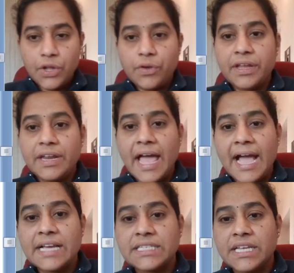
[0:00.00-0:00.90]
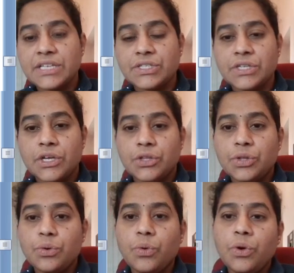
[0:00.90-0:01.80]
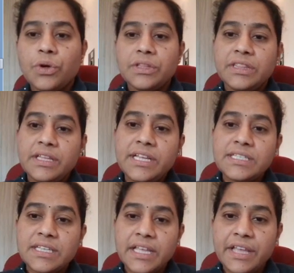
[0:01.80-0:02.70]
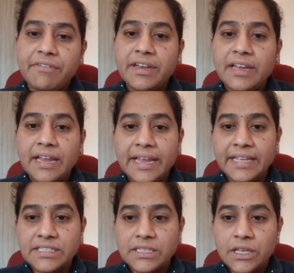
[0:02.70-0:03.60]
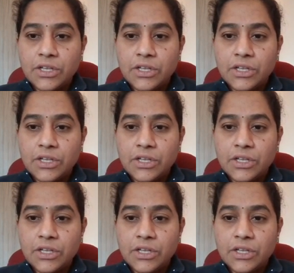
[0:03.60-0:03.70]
you can access through these given links.